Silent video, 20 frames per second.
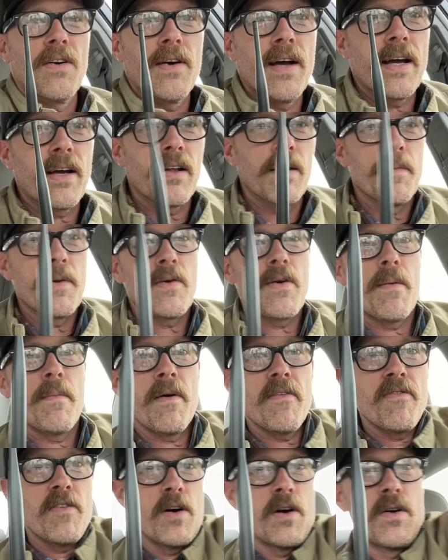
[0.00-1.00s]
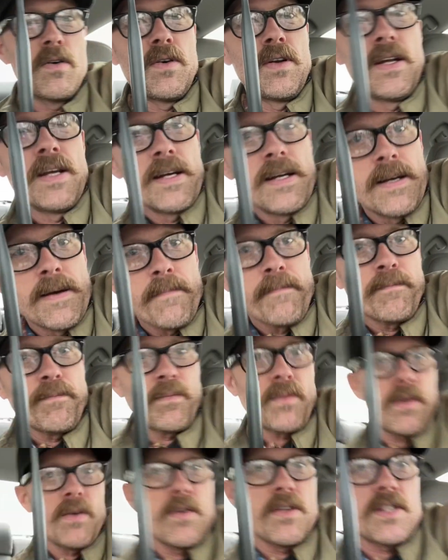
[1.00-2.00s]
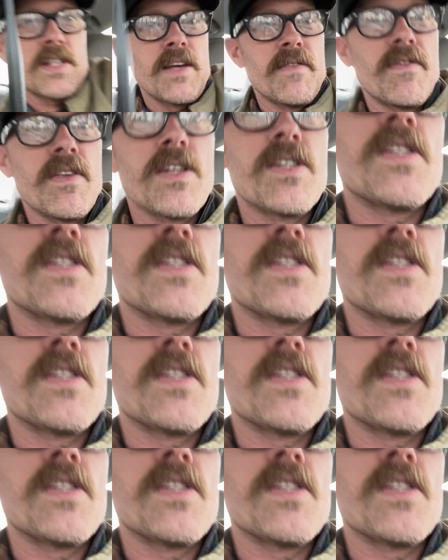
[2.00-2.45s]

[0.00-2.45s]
hang on, let me grab my phone. Let's give this